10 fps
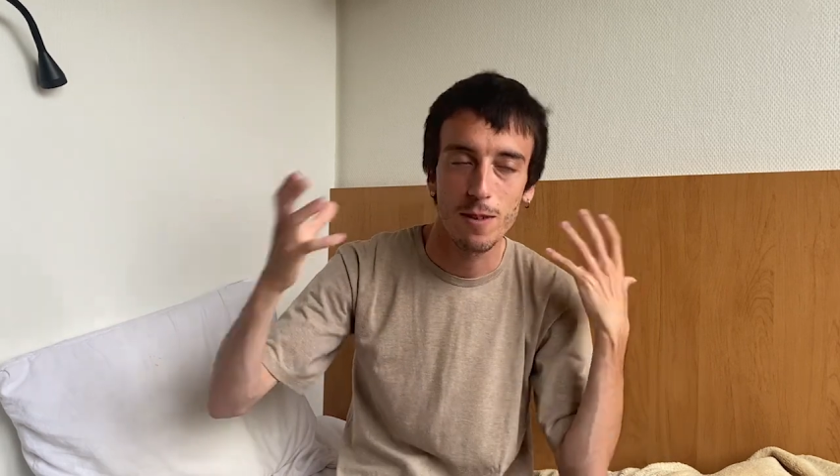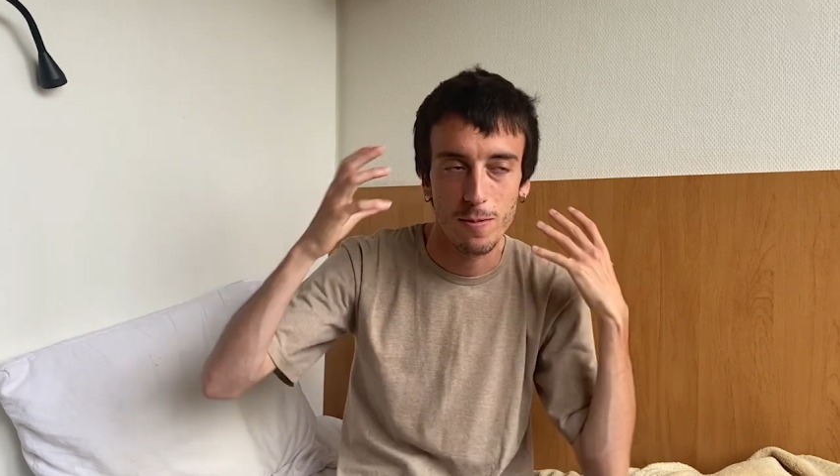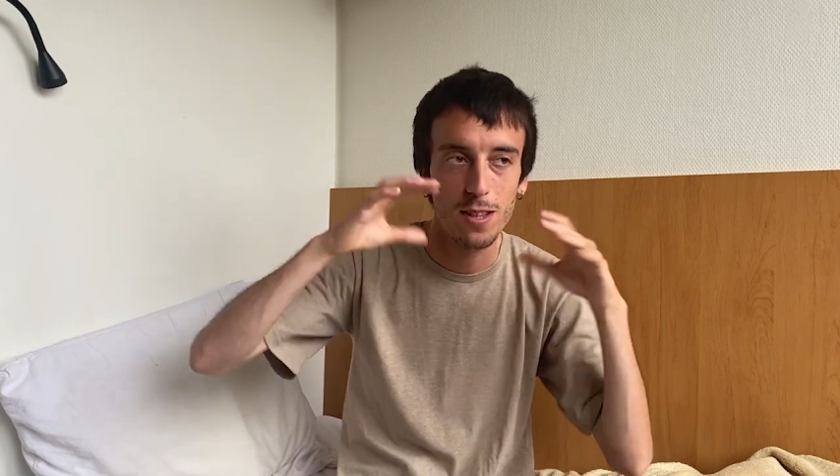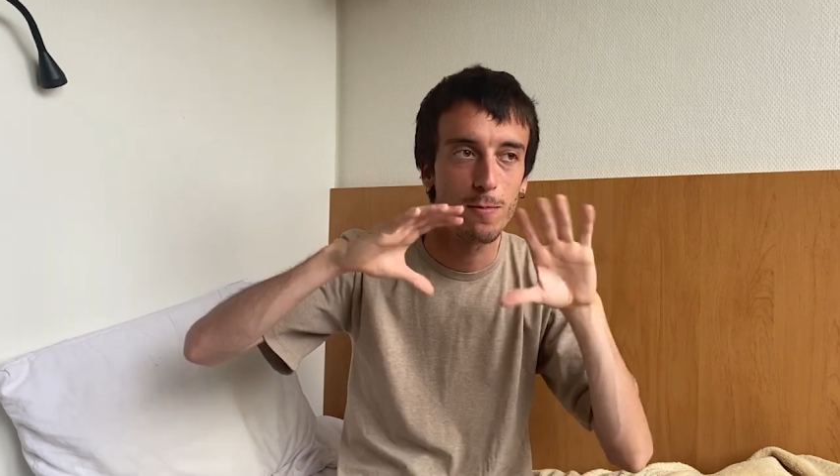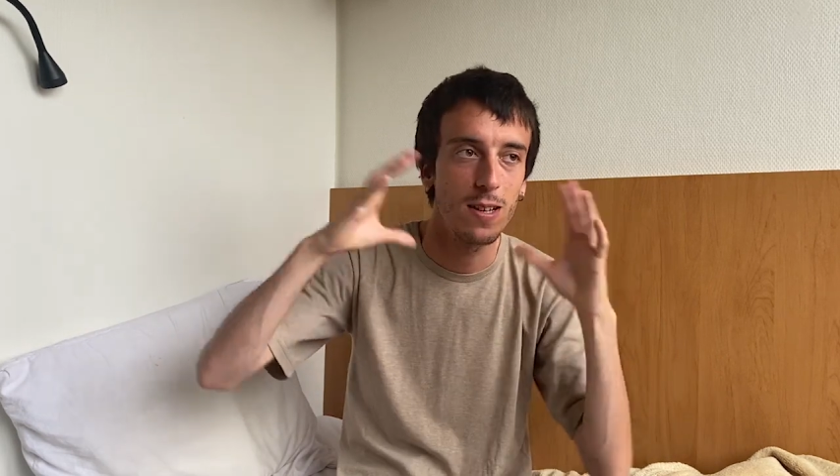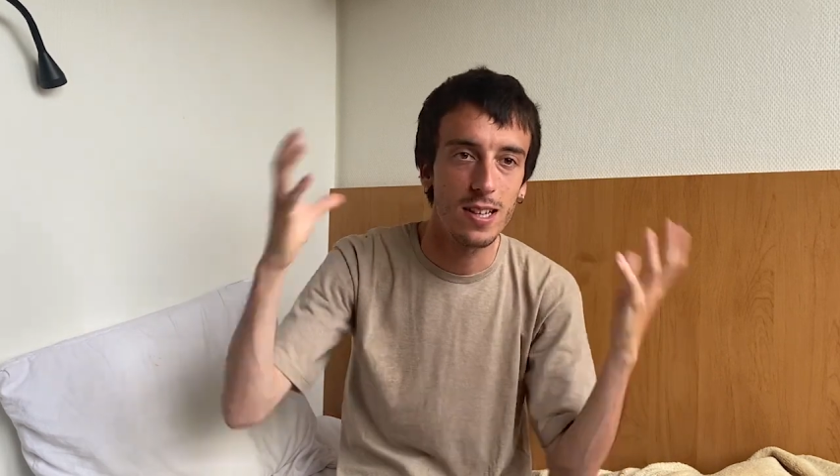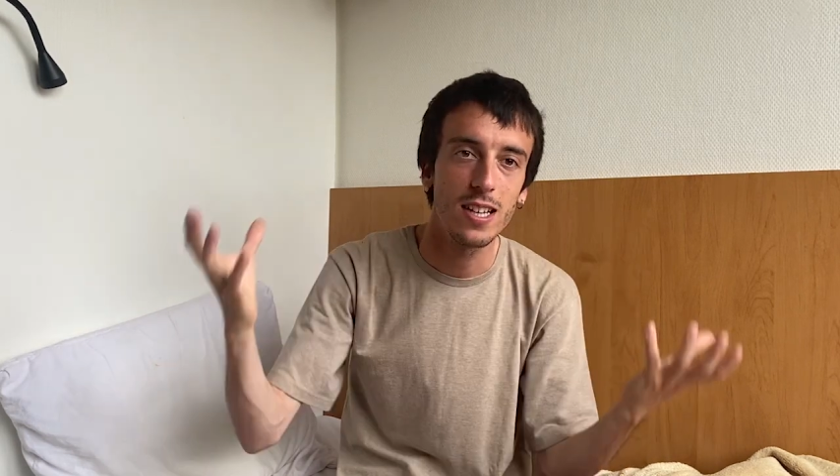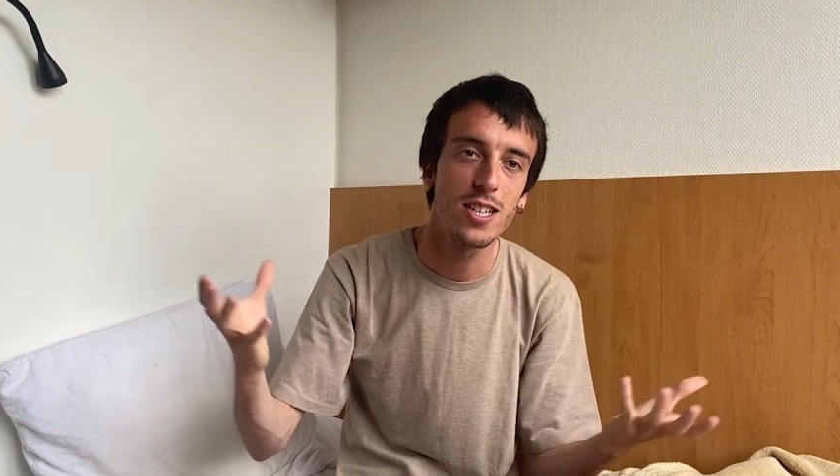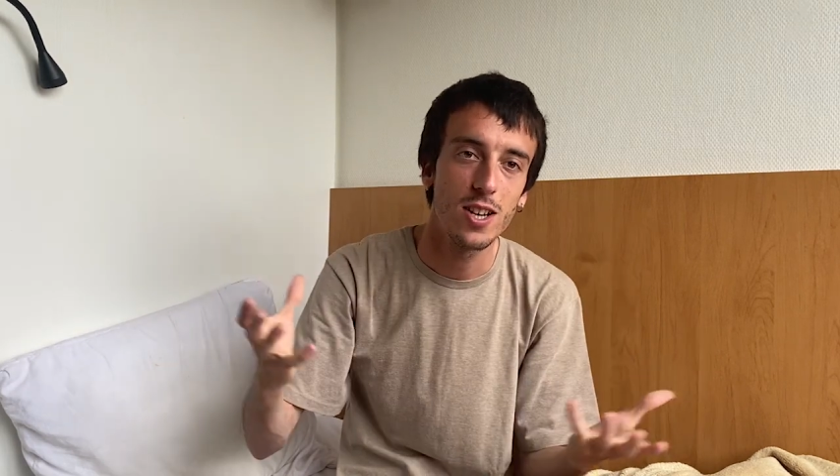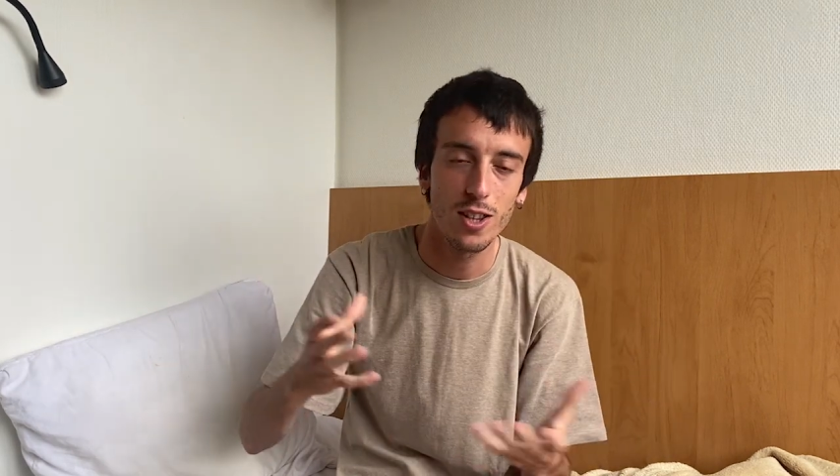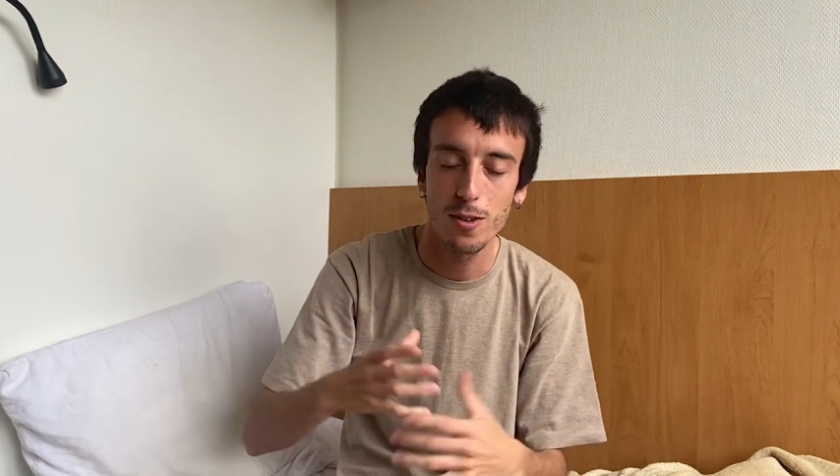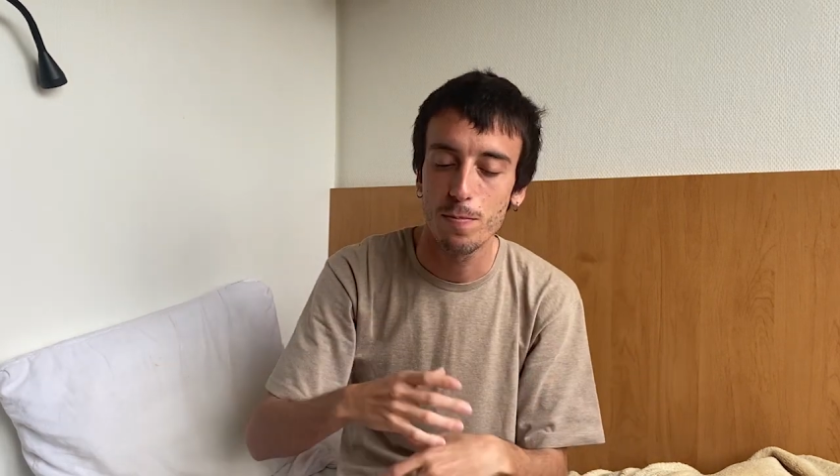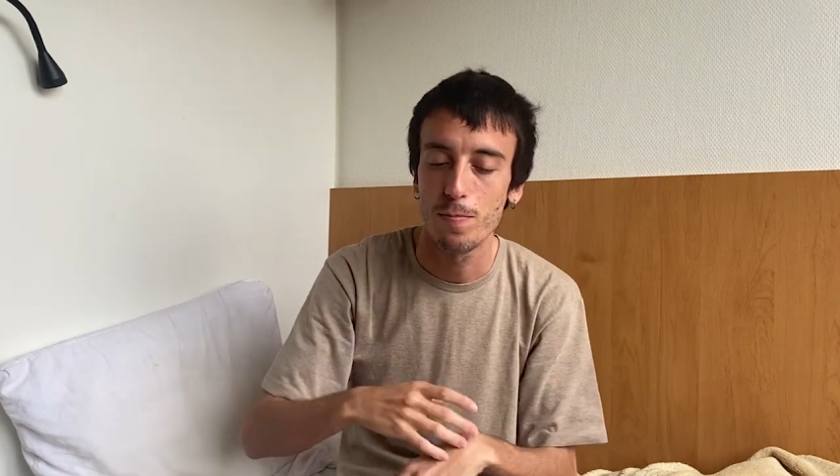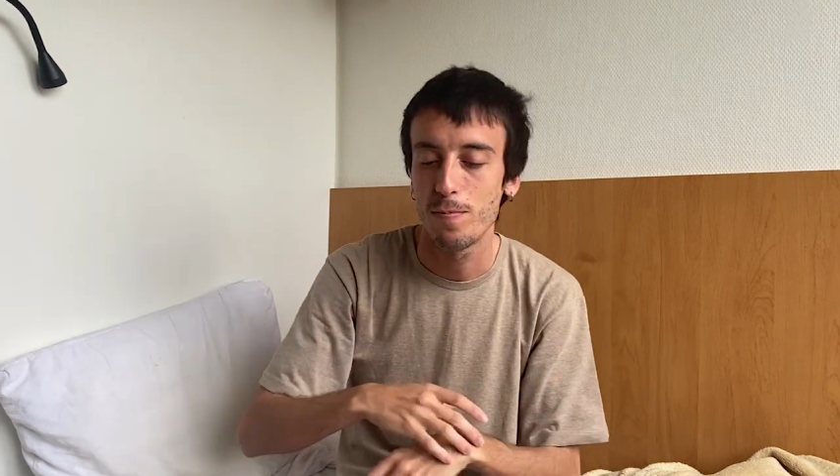Maybe the building, it's not the